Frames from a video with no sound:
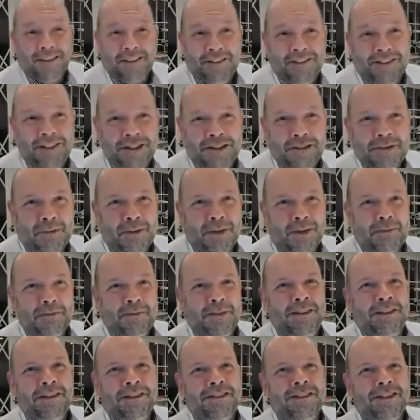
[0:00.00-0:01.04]
on this one
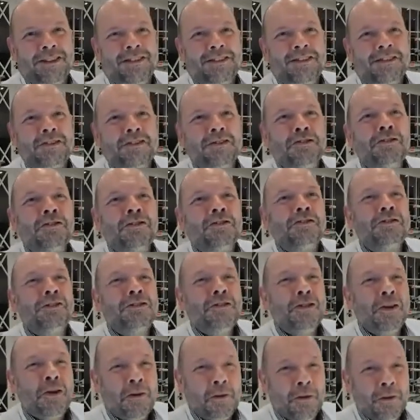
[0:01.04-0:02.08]
because it's
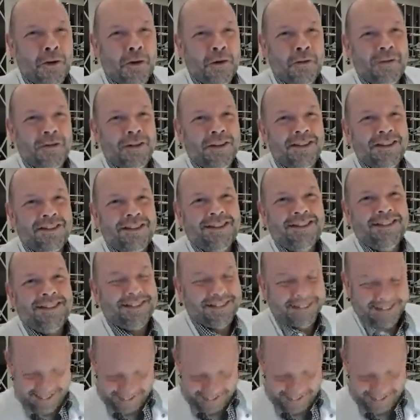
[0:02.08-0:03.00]
so obvious.